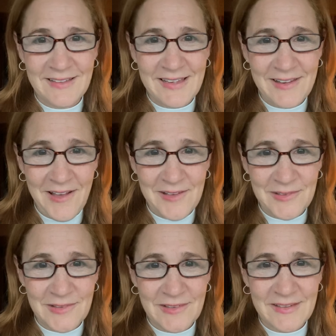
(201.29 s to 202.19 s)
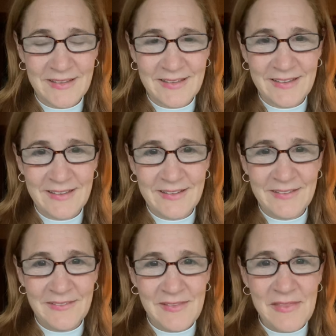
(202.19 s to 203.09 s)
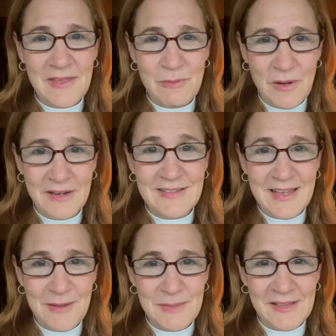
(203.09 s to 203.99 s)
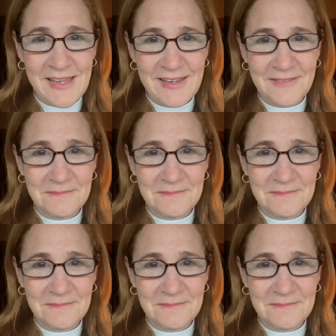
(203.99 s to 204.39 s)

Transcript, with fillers: in us that they wanted to emulate.